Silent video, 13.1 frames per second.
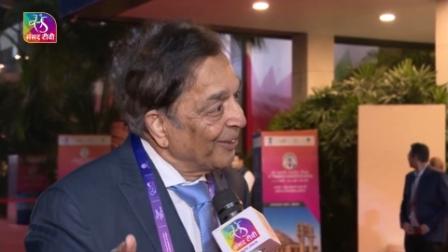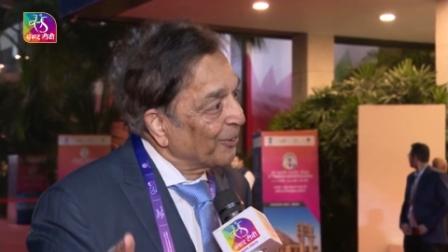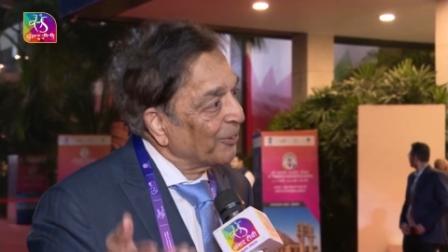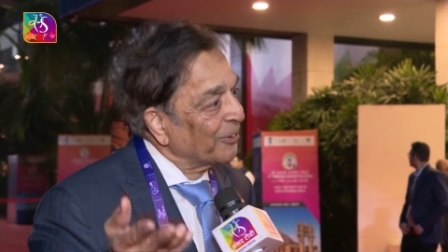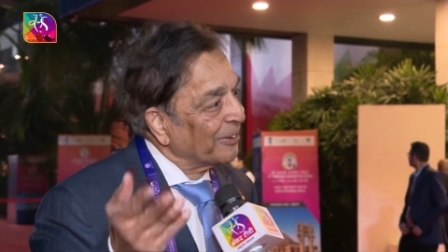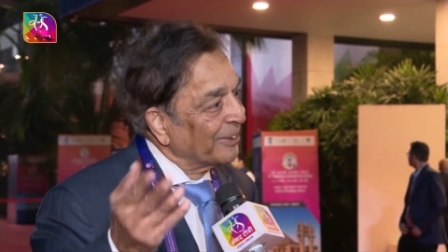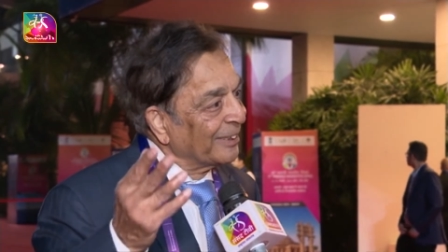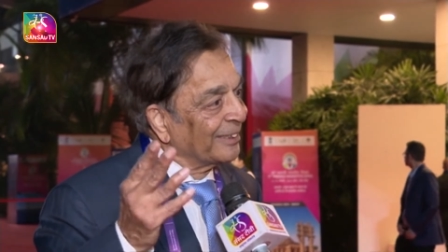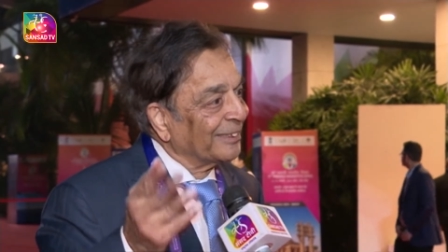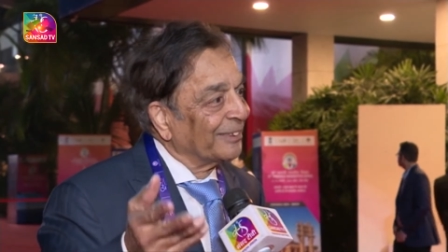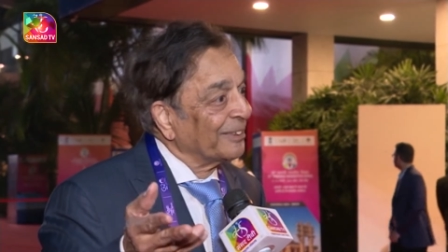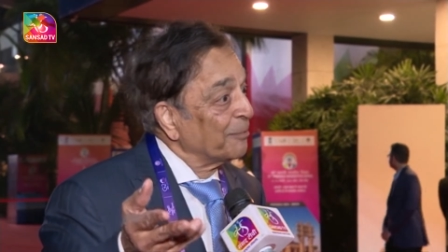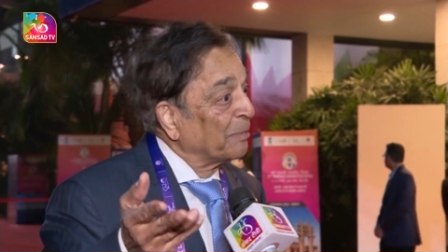to, you
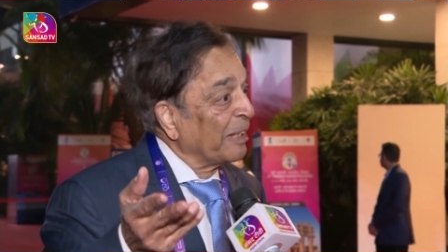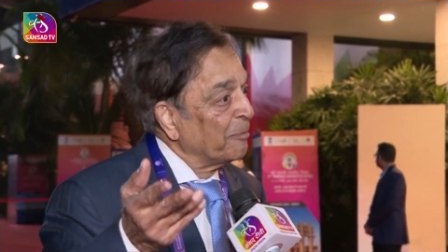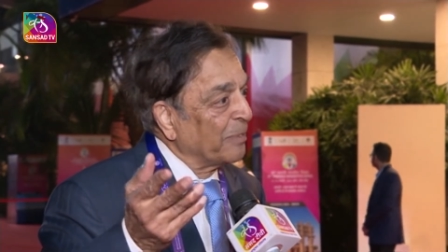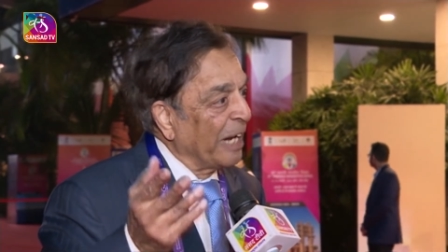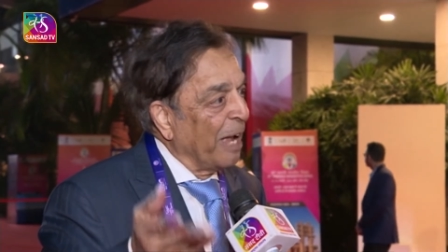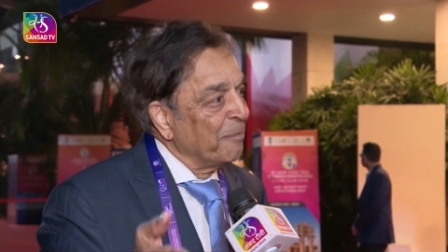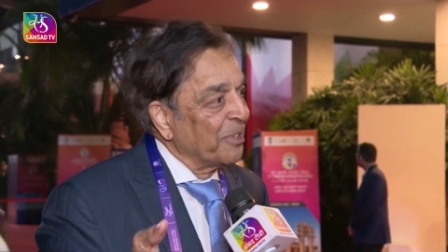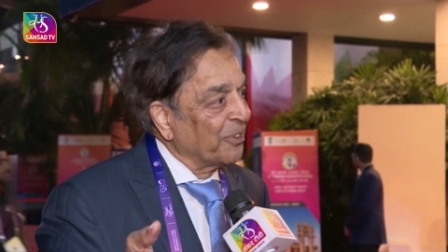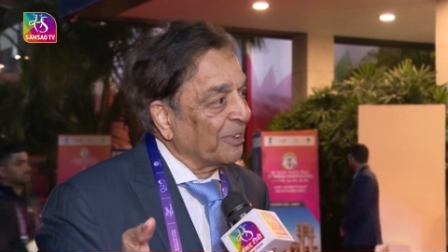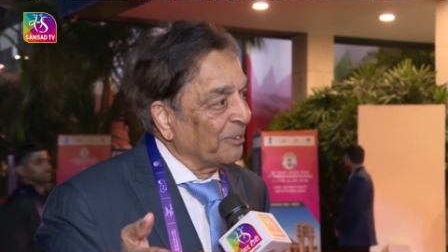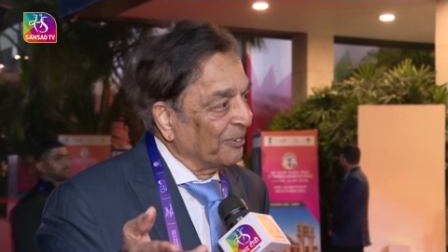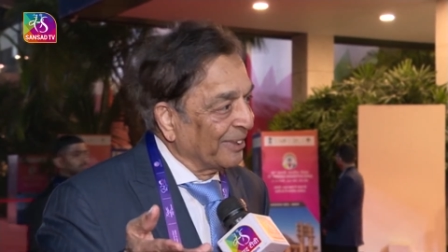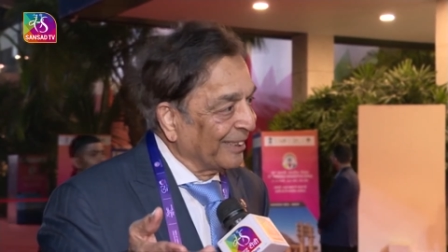know, he became Prime
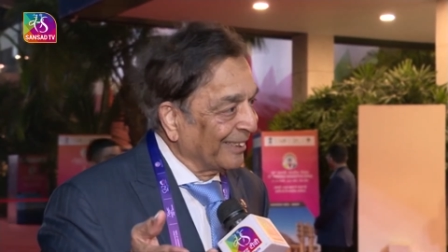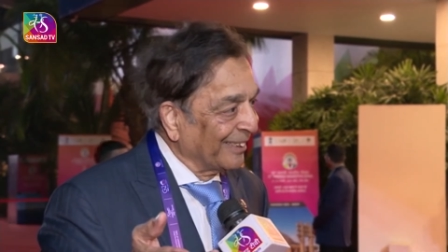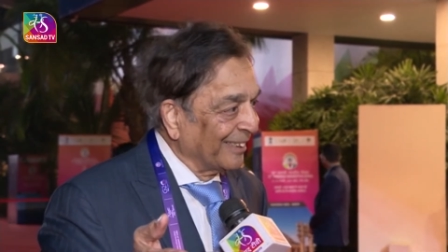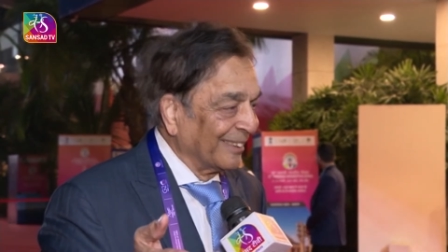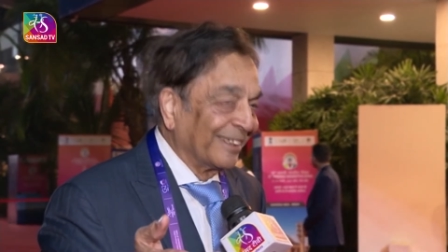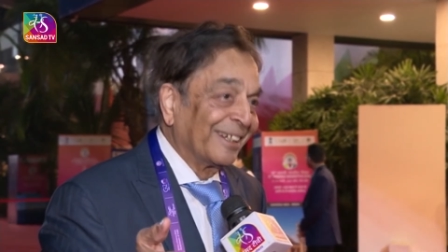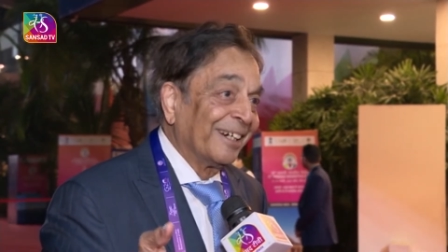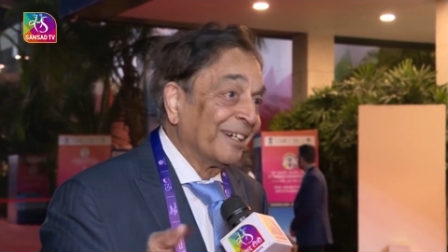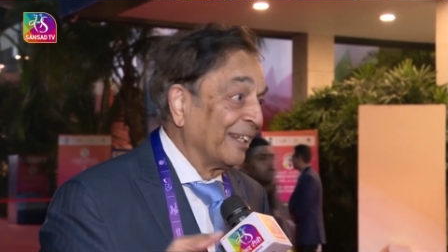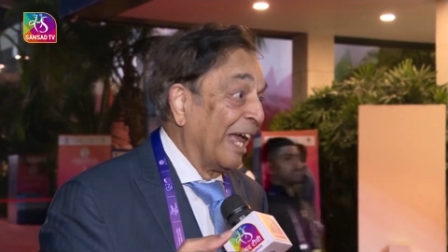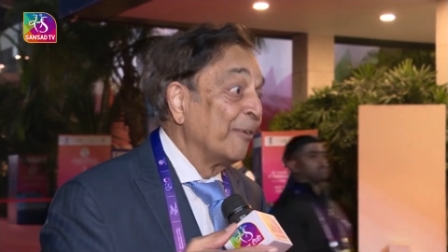Minister of uh, England.